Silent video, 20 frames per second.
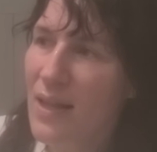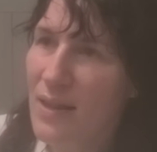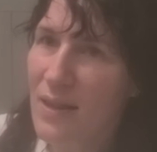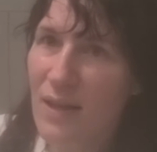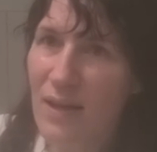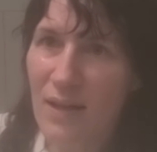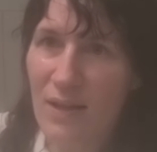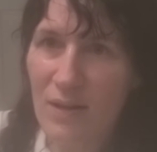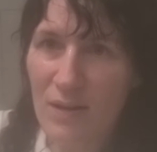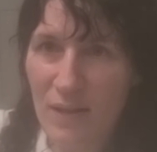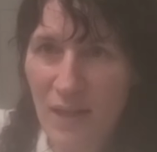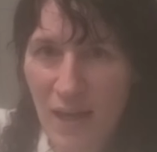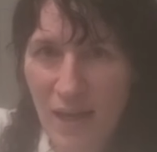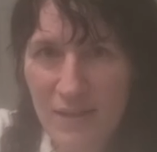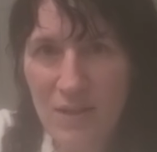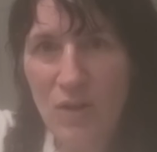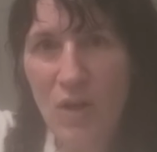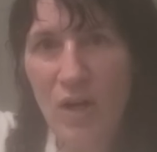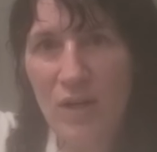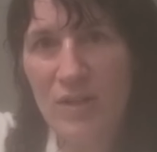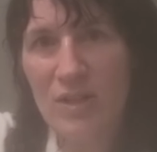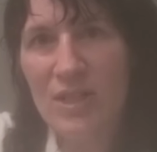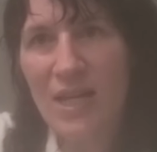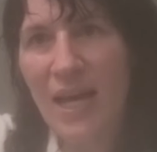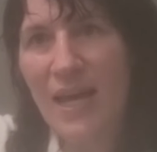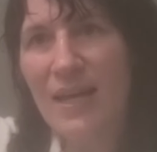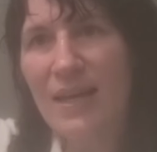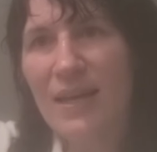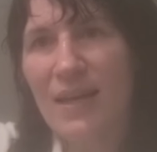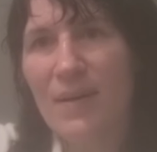that has a large. Or the
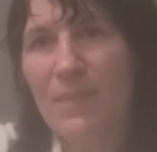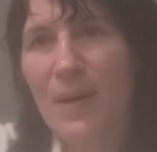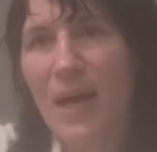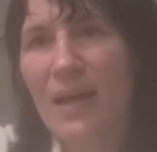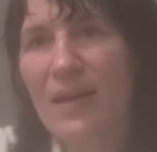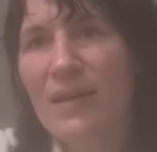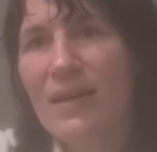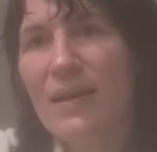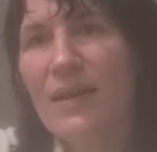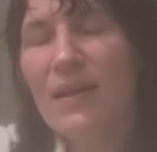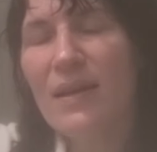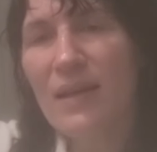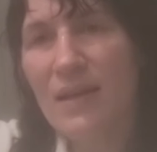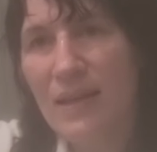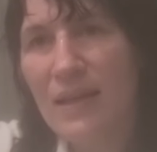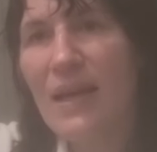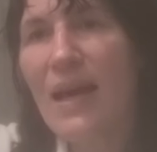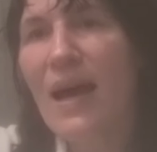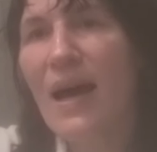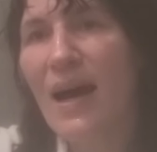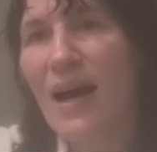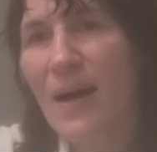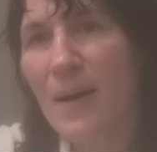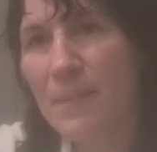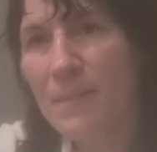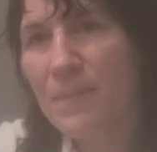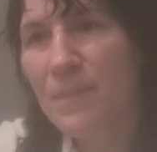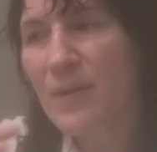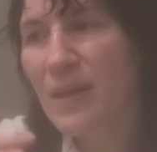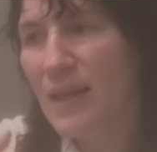atmospheric pressure ones. The yeah.
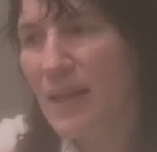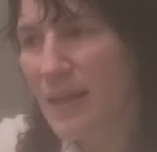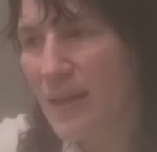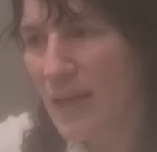atmospheric